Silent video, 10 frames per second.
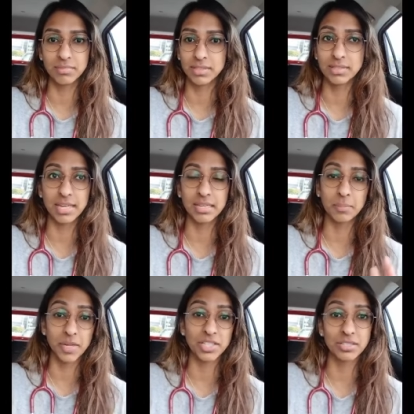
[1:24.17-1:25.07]
say
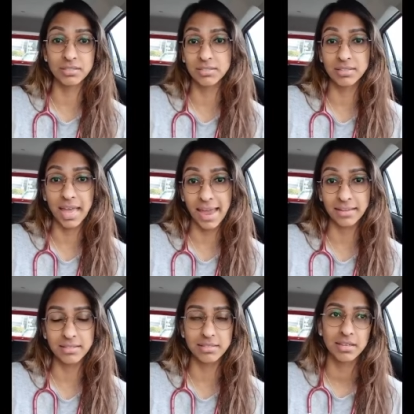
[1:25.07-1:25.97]
the patient's
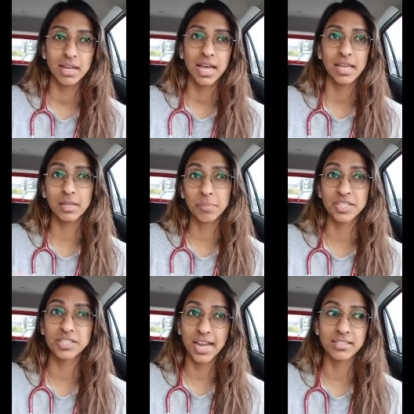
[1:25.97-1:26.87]
ex and the
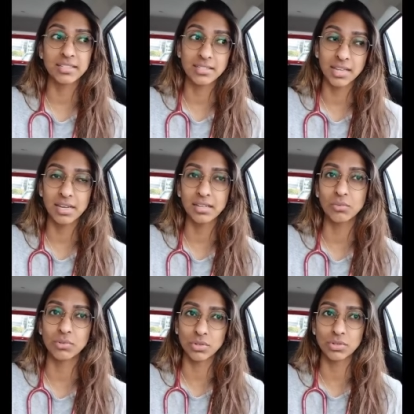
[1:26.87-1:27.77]
patient ex's son
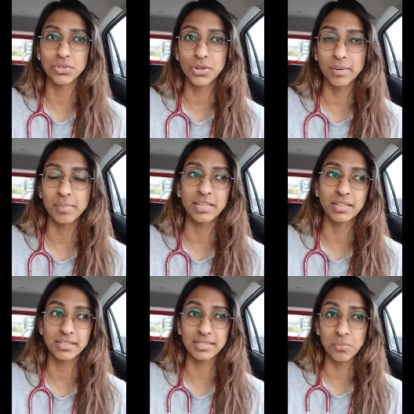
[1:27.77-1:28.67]
was also admitted
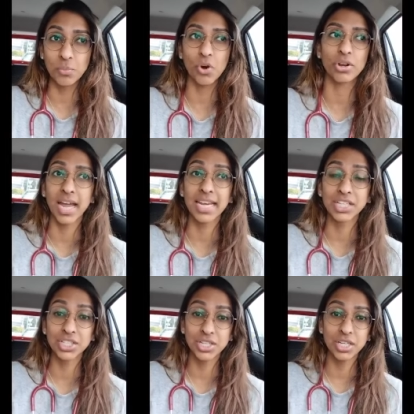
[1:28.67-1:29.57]
in the same ward
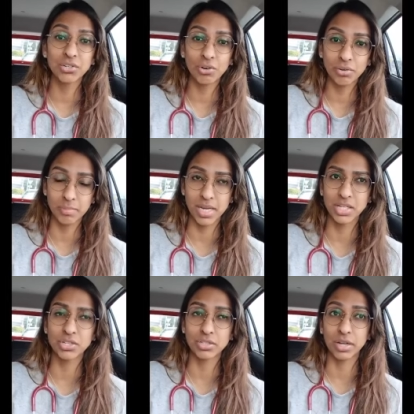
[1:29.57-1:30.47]
and she told
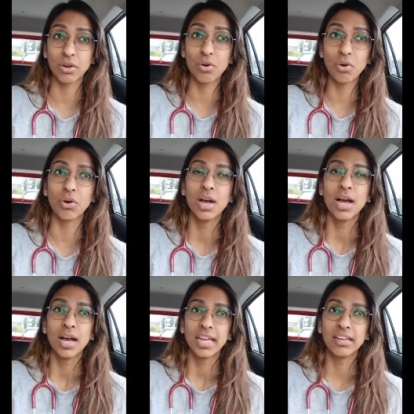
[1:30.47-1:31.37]
me she's like oh
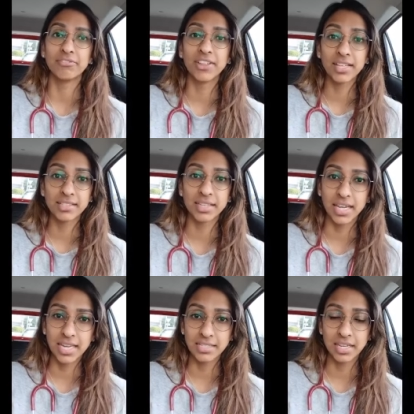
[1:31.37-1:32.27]
if that's the
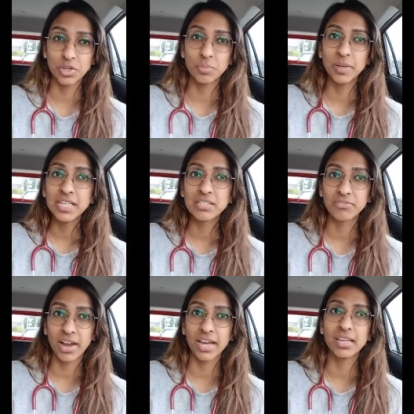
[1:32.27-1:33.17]
case can you please
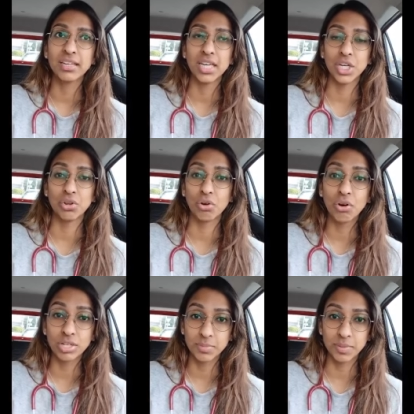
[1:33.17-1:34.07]
find in your
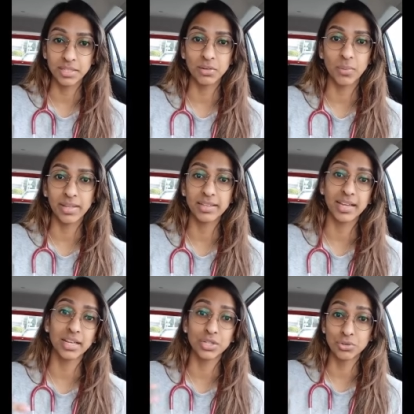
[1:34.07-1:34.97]
hospital whether
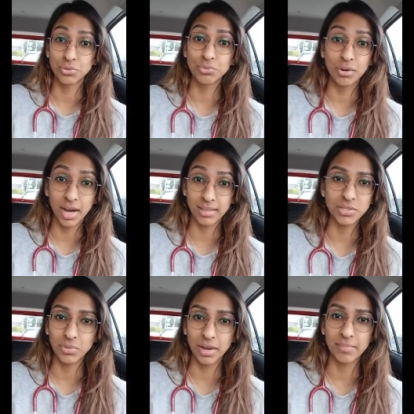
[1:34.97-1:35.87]
there are two
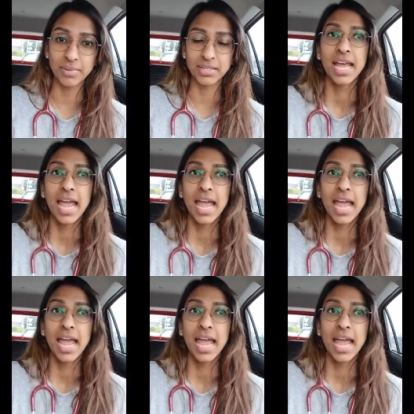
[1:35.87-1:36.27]
others who are admitted